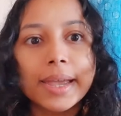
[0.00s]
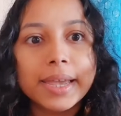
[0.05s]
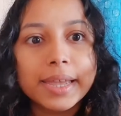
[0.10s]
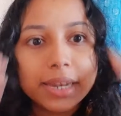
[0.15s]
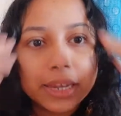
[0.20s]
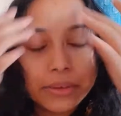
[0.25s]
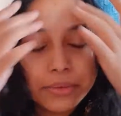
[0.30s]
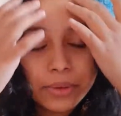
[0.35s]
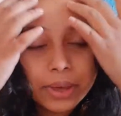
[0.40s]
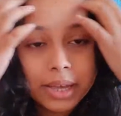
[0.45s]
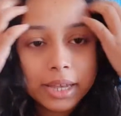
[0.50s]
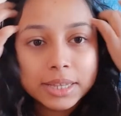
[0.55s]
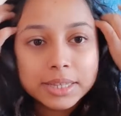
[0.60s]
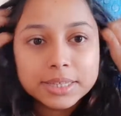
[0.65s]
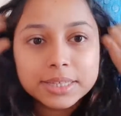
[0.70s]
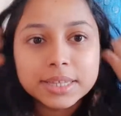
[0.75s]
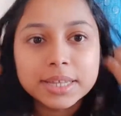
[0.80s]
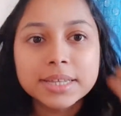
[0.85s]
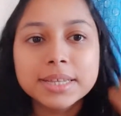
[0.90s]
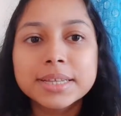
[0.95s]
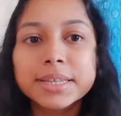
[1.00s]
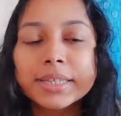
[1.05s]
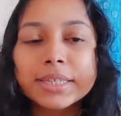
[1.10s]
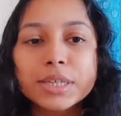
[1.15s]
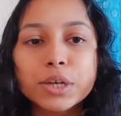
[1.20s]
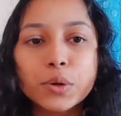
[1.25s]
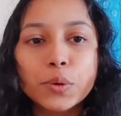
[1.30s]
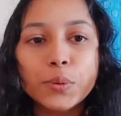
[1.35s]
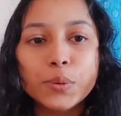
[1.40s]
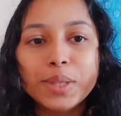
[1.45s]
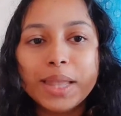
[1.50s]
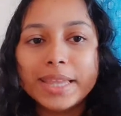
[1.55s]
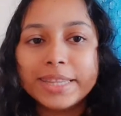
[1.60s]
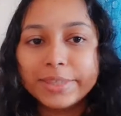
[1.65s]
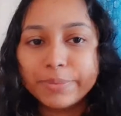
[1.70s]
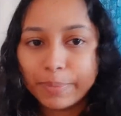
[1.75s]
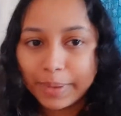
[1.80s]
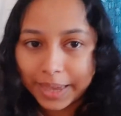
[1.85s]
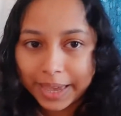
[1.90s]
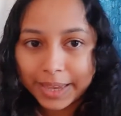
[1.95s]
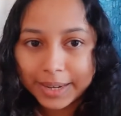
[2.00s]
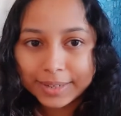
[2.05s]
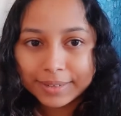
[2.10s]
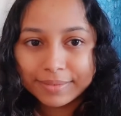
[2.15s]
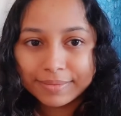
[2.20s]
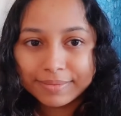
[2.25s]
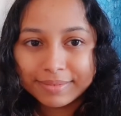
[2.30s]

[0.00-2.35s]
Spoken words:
anyways, so let's begin.